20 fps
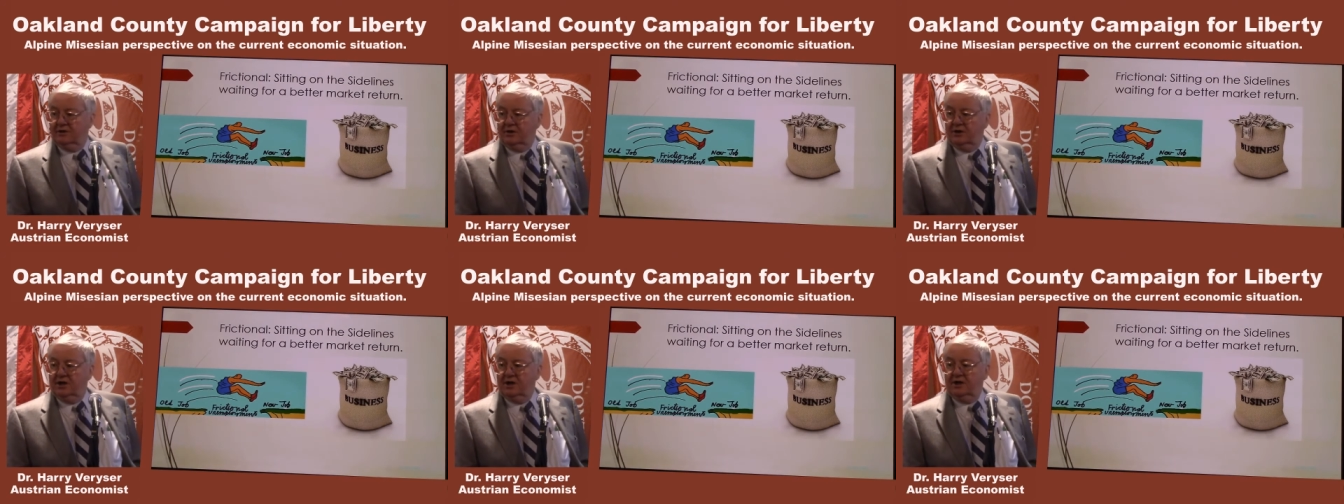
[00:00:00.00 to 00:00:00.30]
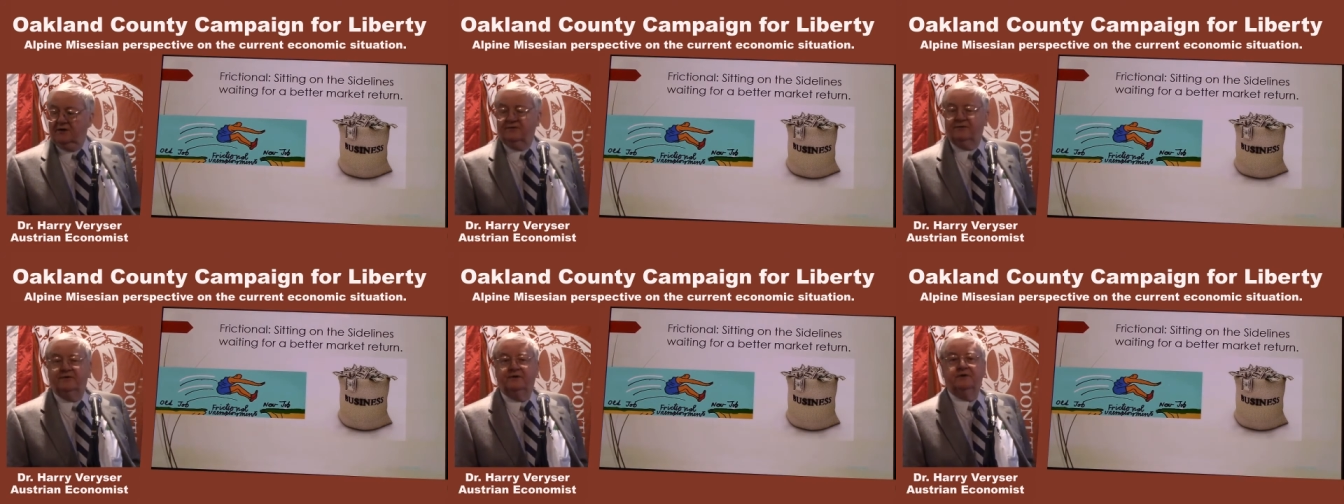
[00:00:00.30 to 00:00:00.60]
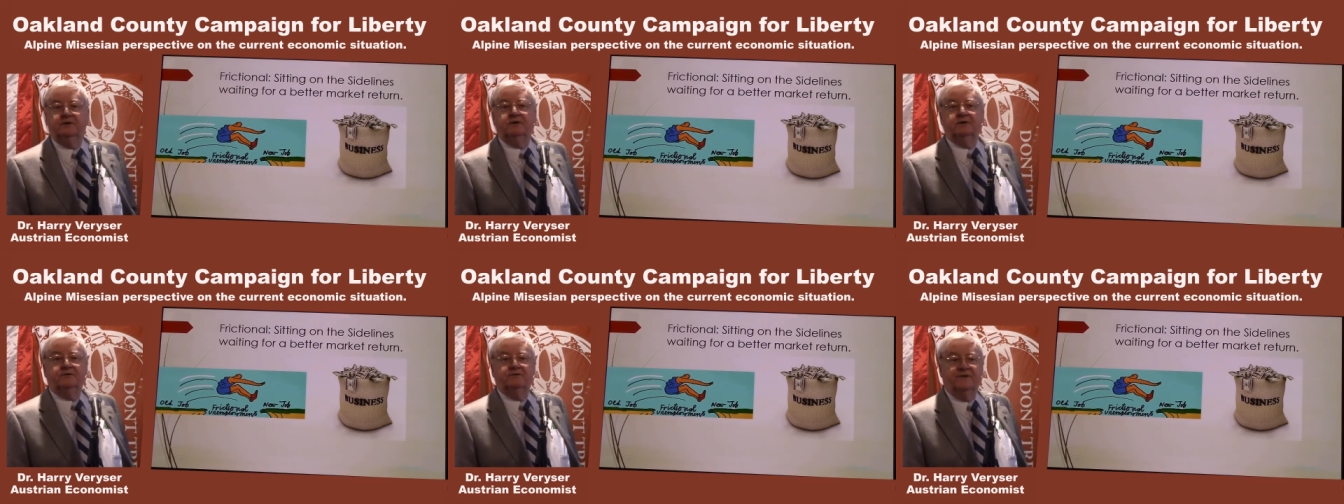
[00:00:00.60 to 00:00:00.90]

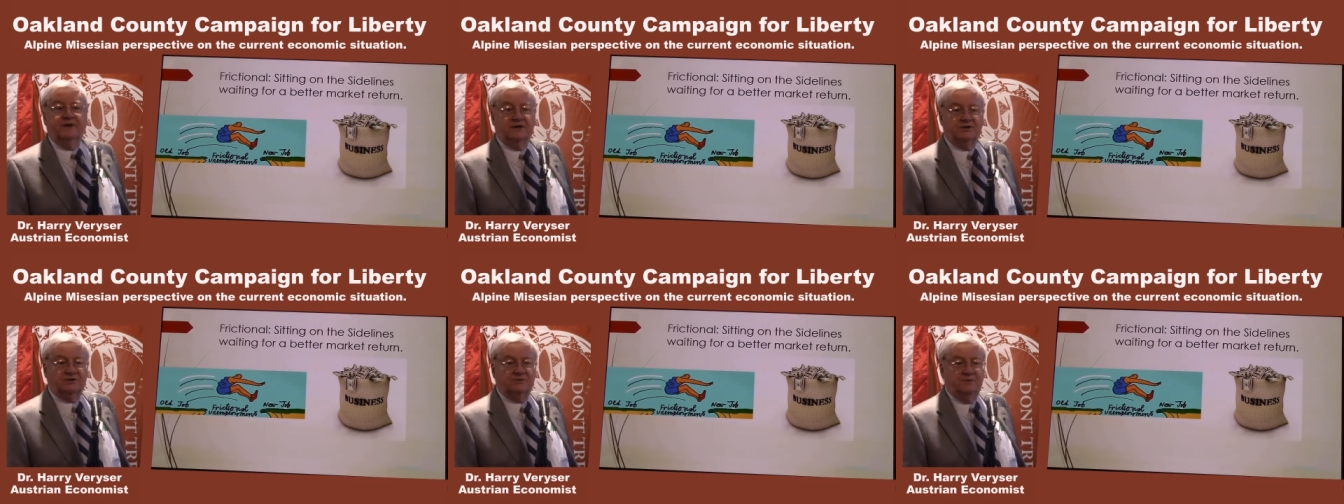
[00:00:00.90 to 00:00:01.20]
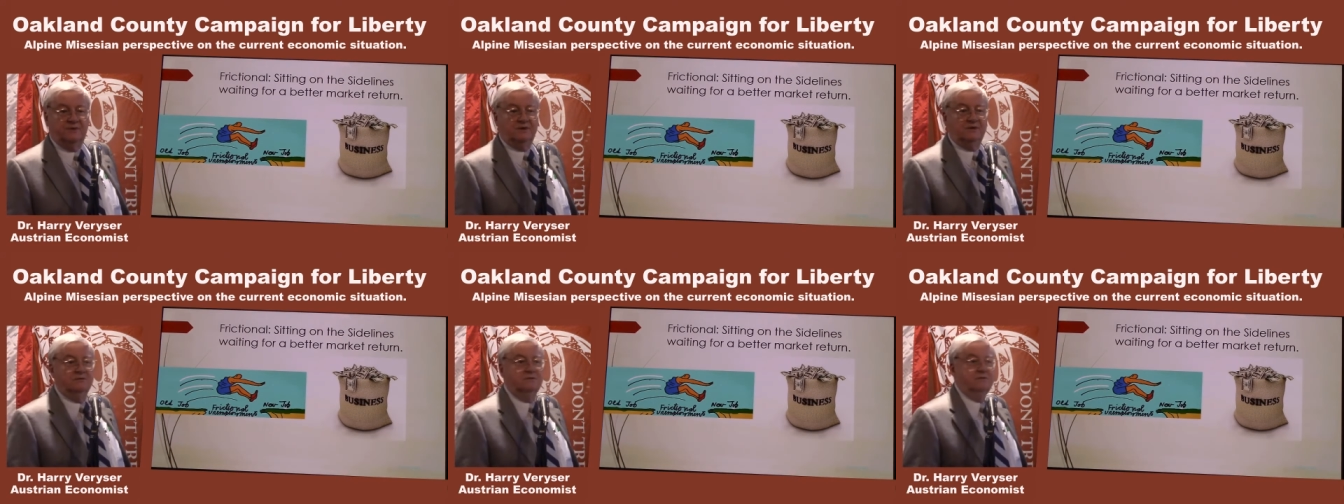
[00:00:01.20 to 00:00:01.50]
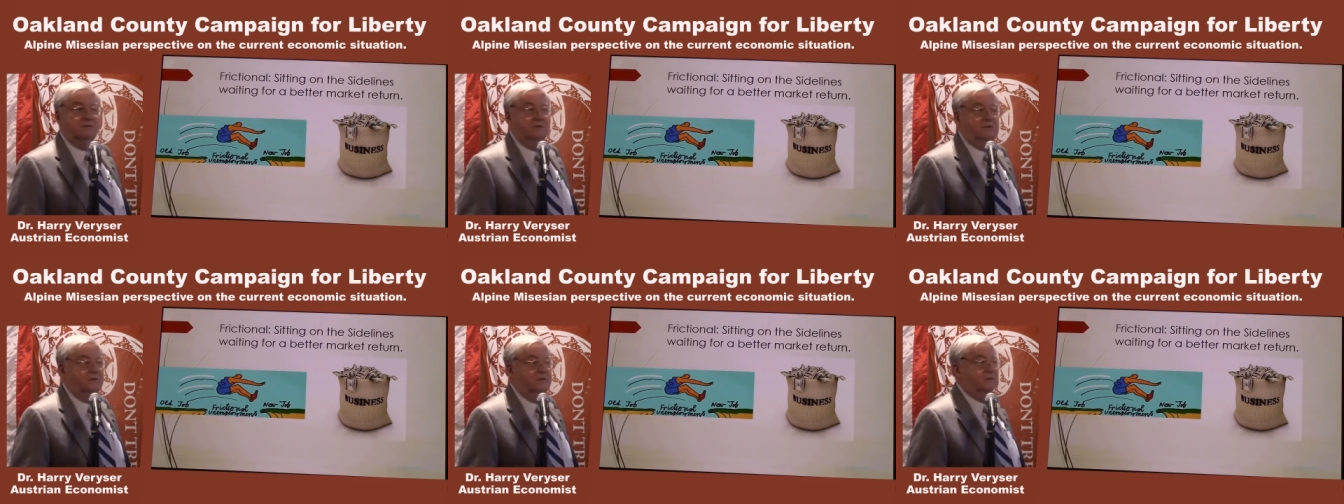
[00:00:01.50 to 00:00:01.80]
off investment.
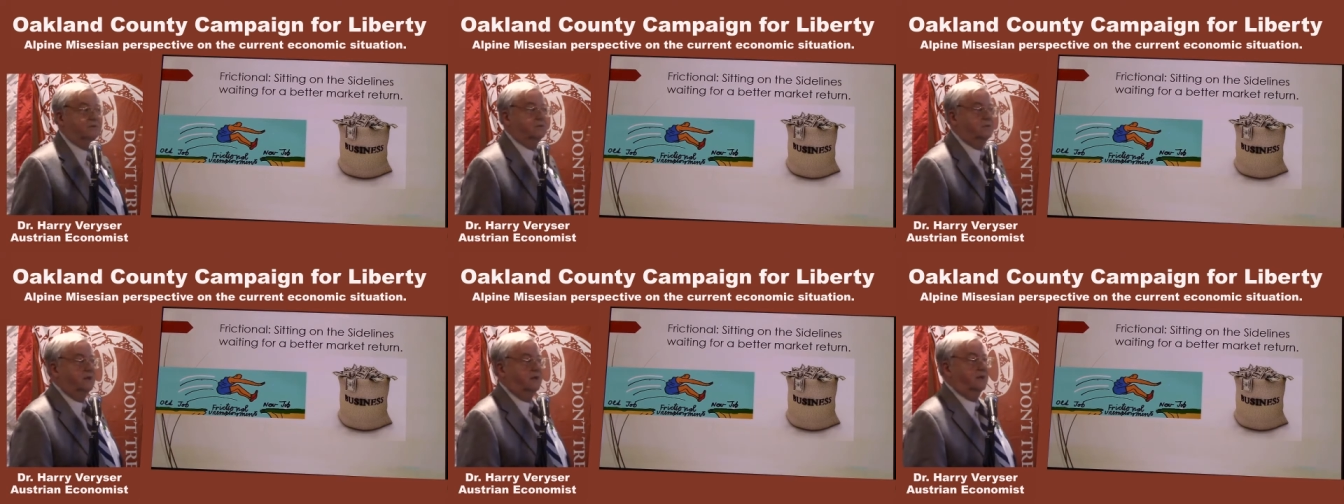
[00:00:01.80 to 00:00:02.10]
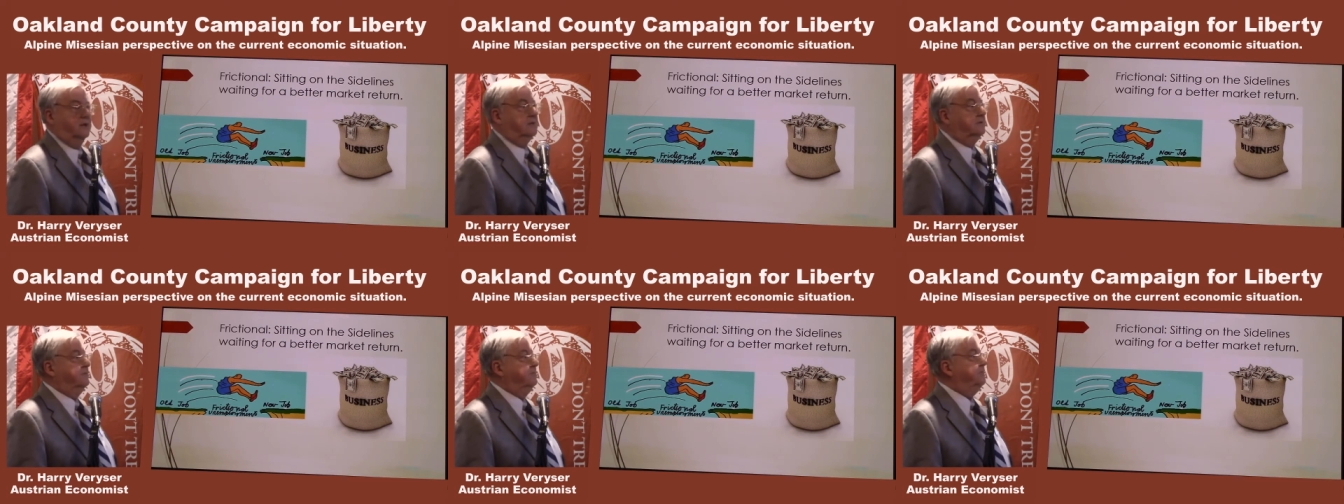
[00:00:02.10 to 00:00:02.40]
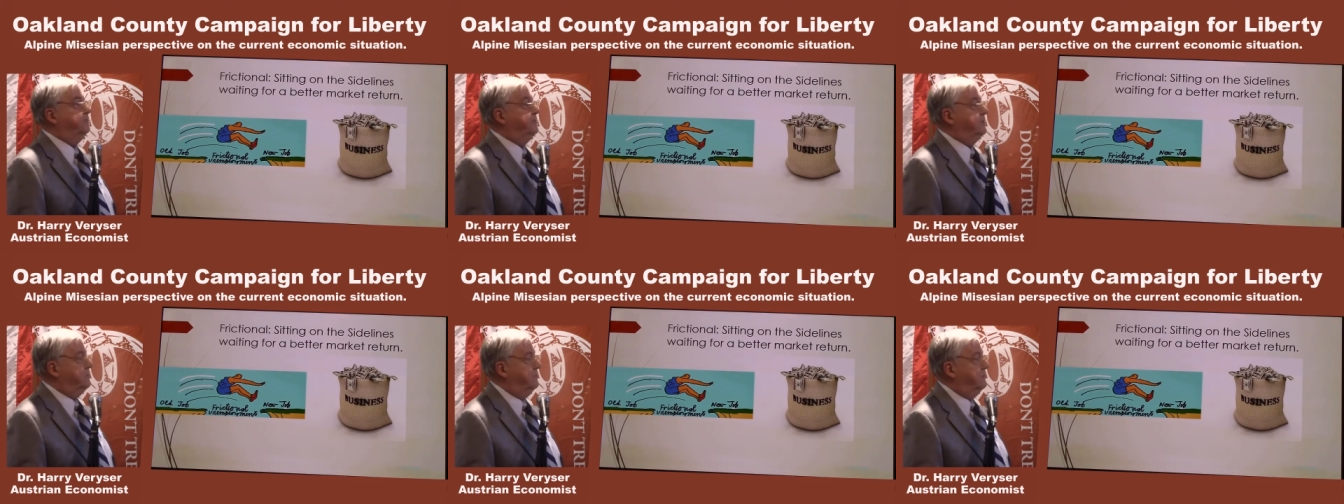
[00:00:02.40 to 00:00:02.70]
And
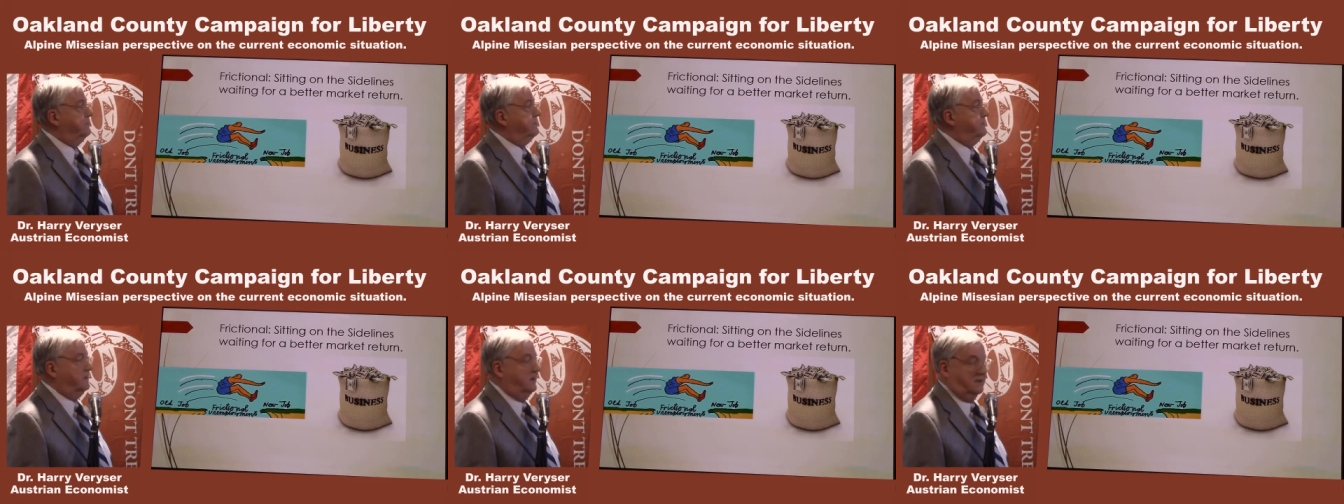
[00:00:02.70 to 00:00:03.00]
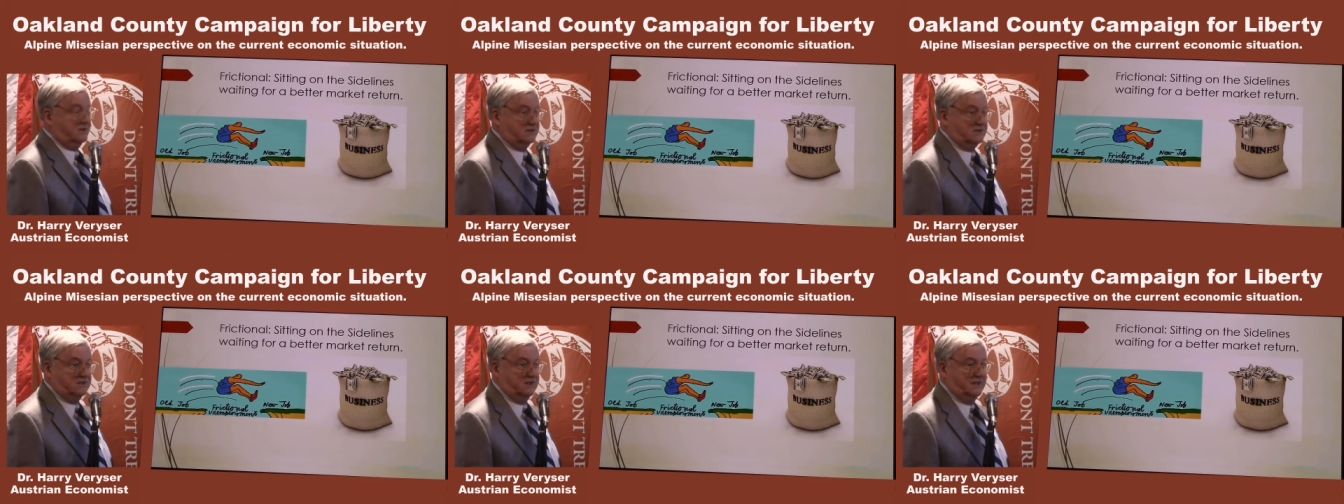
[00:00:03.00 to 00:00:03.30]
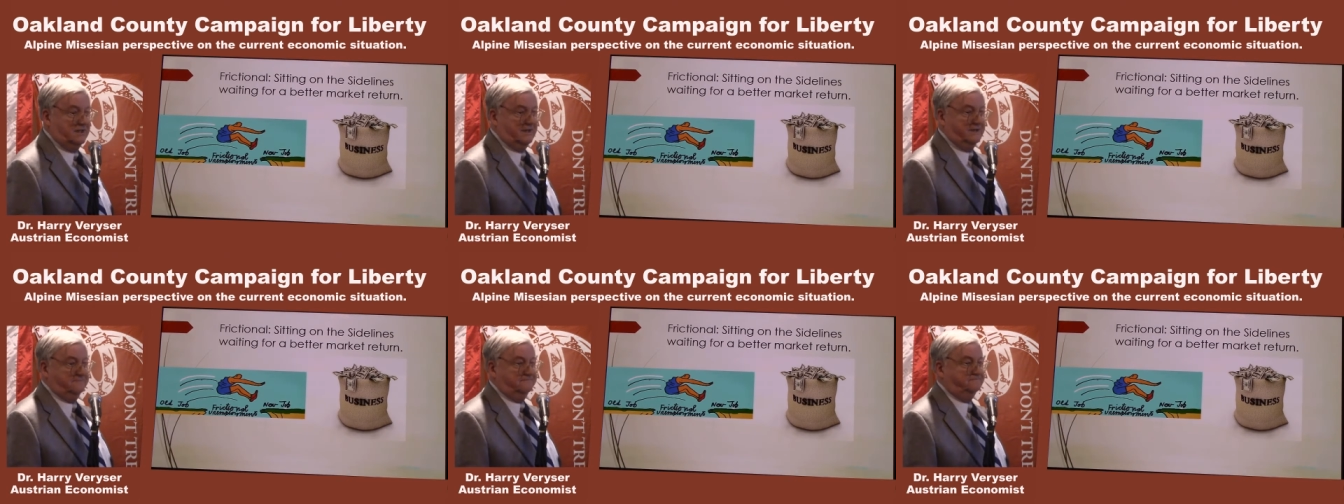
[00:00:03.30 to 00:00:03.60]
if we go to the next
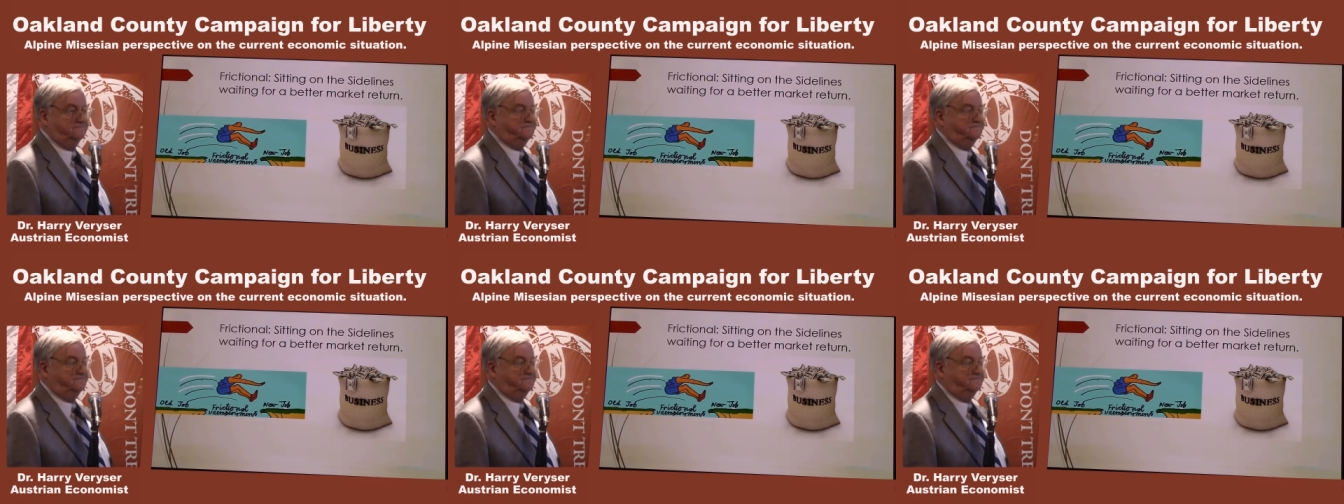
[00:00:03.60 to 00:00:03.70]
slide.